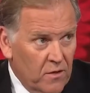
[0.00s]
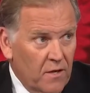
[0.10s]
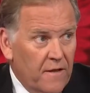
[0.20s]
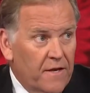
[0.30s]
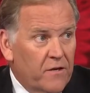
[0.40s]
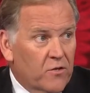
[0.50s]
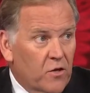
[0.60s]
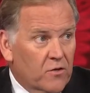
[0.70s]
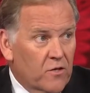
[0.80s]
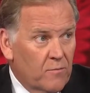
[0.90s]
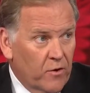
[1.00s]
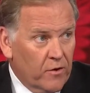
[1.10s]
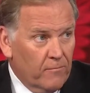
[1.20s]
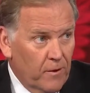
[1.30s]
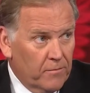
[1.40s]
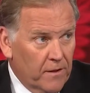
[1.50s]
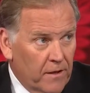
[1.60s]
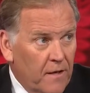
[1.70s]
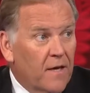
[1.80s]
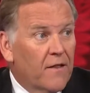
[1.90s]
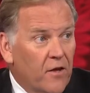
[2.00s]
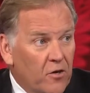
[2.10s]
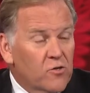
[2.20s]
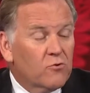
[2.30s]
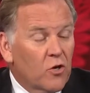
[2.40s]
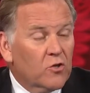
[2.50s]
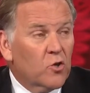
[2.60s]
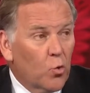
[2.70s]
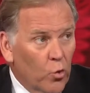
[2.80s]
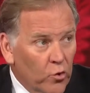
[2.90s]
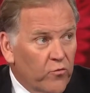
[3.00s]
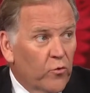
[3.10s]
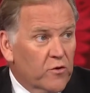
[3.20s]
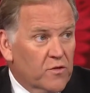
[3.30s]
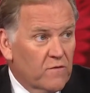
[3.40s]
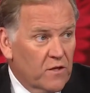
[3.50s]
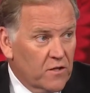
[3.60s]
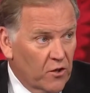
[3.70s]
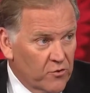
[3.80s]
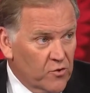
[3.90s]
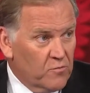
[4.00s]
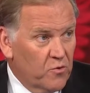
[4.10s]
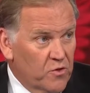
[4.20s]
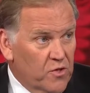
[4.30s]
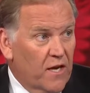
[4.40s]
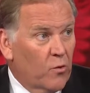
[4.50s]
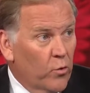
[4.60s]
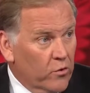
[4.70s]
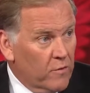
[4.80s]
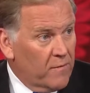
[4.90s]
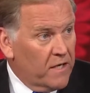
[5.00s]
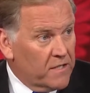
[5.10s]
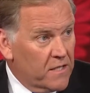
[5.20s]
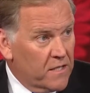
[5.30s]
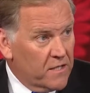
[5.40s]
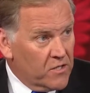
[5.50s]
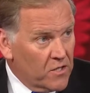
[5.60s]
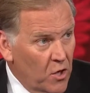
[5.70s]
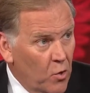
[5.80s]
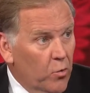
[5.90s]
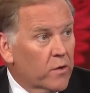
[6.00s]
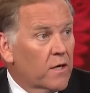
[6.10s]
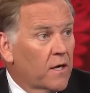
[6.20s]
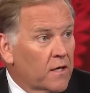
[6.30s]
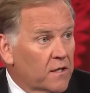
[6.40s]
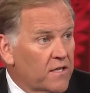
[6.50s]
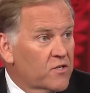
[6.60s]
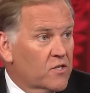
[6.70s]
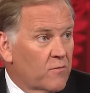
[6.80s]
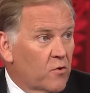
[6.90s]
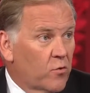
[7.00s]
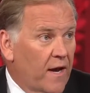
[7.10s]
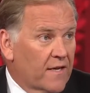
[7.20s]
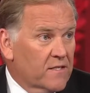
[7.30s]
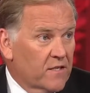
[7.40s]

they didn't talk to the American public, they also talked to the workforce of the intelligence community saying, we're committed to this, we're going to unleash some of the assets.